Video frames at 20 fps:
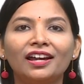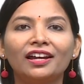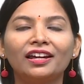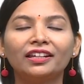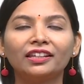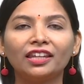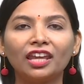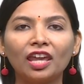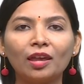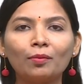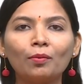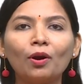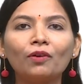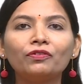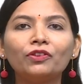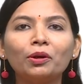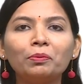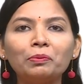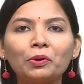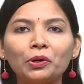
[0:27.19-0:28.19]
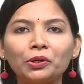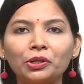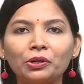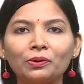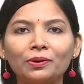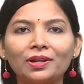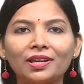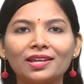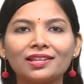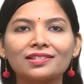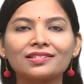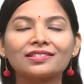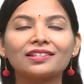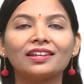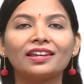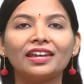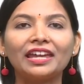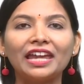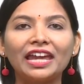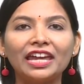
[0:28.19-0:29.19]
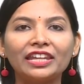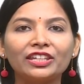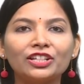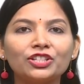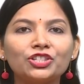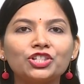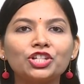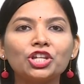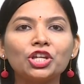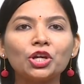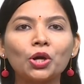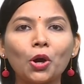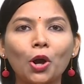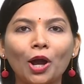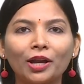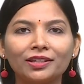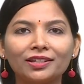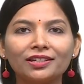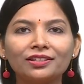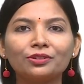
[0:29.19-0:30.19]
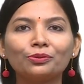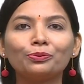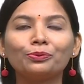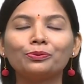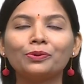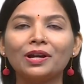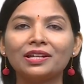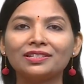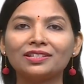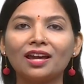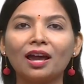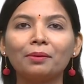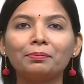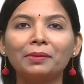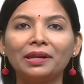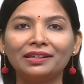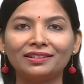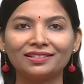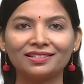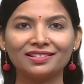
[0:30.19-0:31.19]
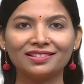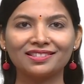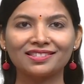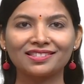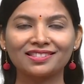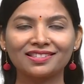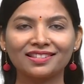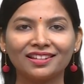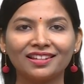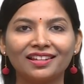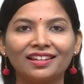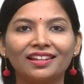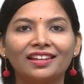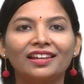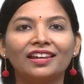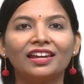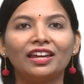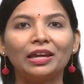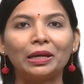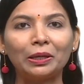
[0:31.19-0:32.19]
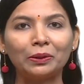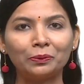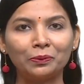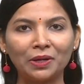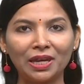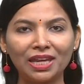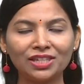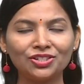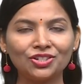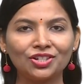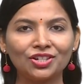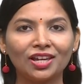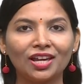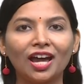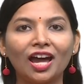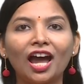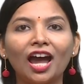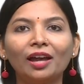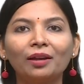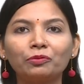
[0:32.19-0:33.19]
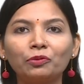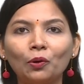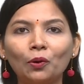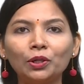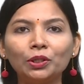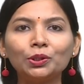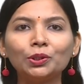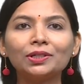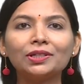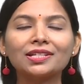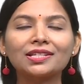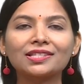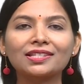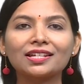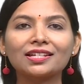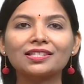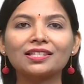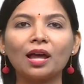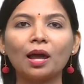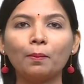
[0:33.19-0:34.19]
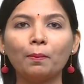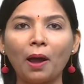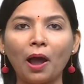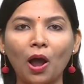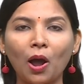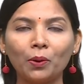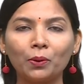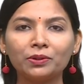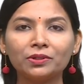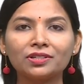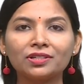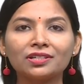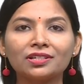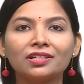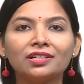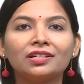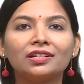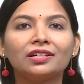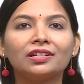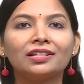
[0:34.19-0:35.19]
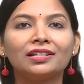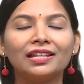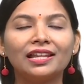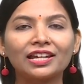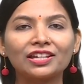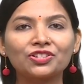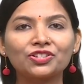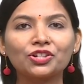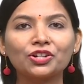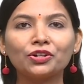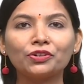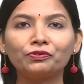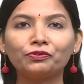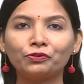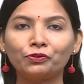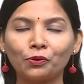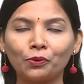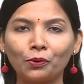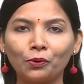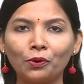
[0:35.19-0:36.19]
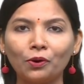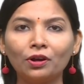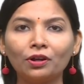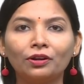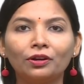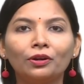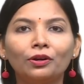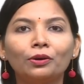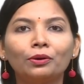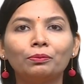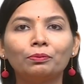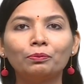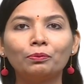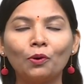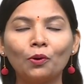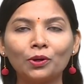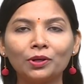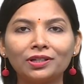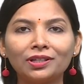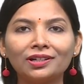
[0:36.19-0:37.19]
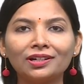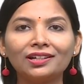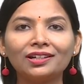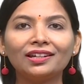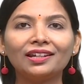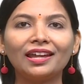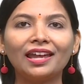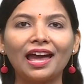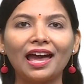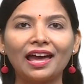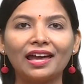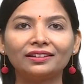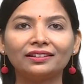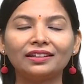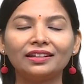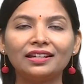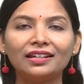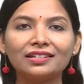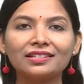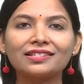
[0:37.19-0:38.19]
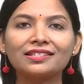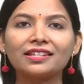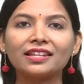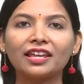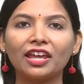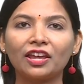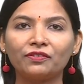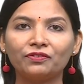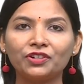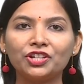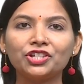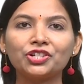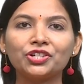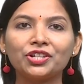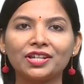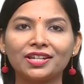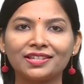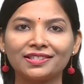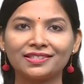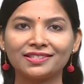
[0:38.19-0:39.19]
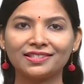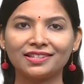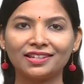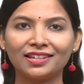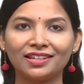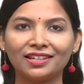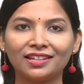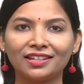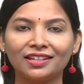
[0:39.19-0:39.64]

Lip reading: Name of the module is Energy Audit Fundamentals, in which I am going to discuss about lecture 4, Motor and its efficiency.